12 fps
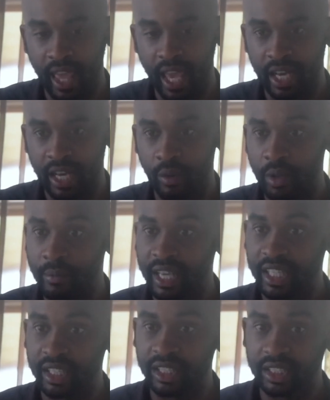and we
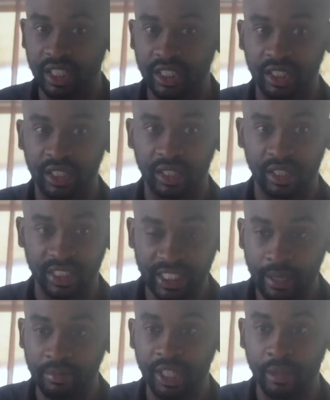made the decision
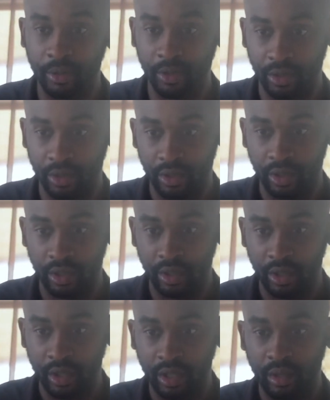September
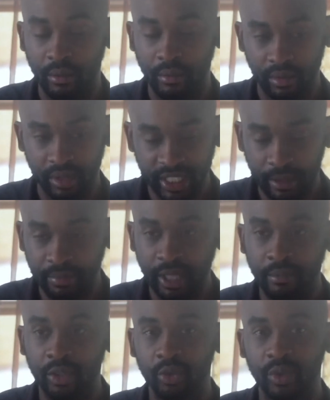
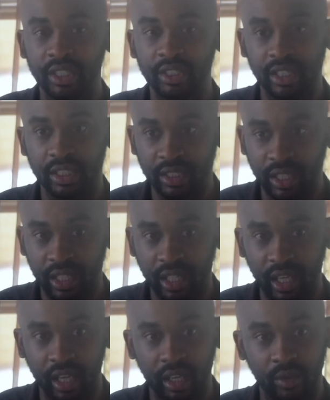2016.
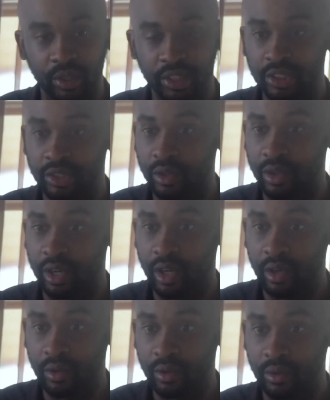Like, we just gonna
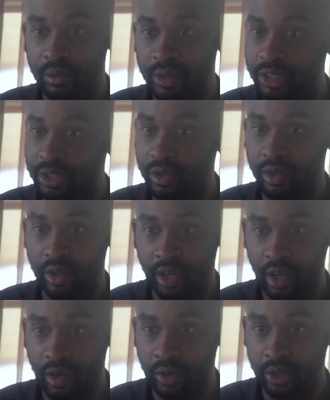go. We just gonna
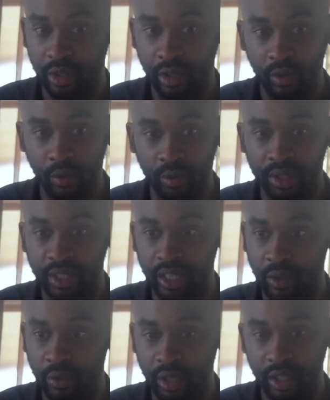go. So what we
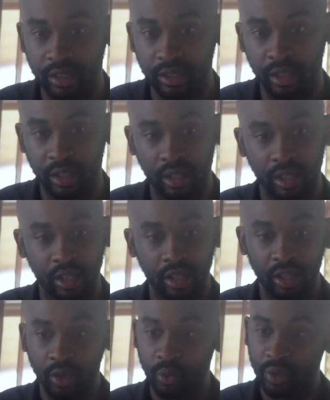did was
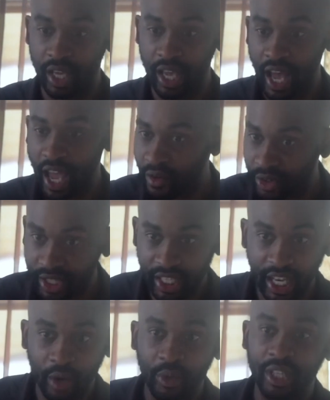we got
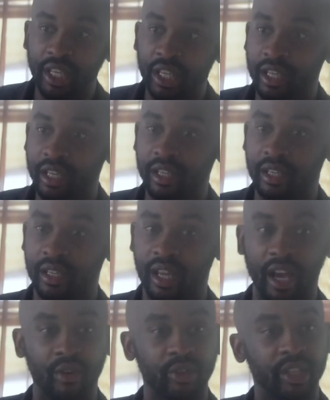everything that we needed.
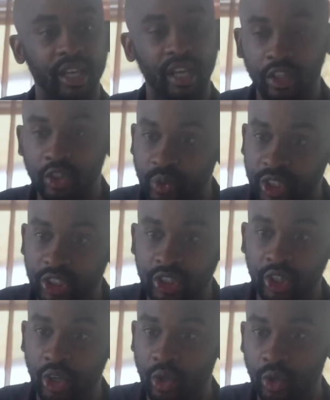Everything else we
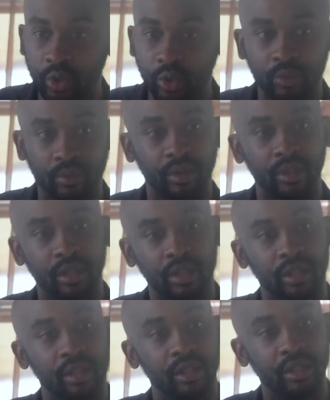sold
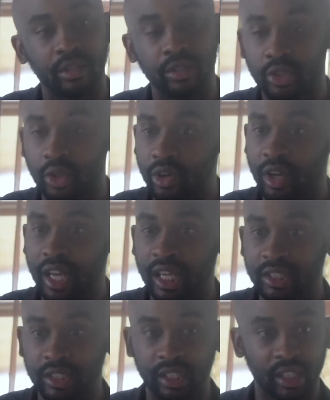all
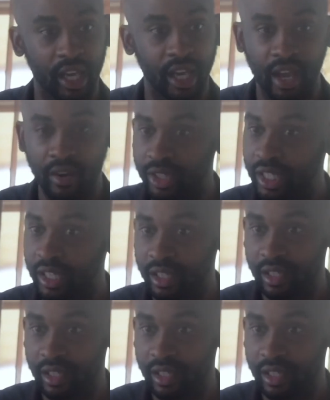our shit, like everything.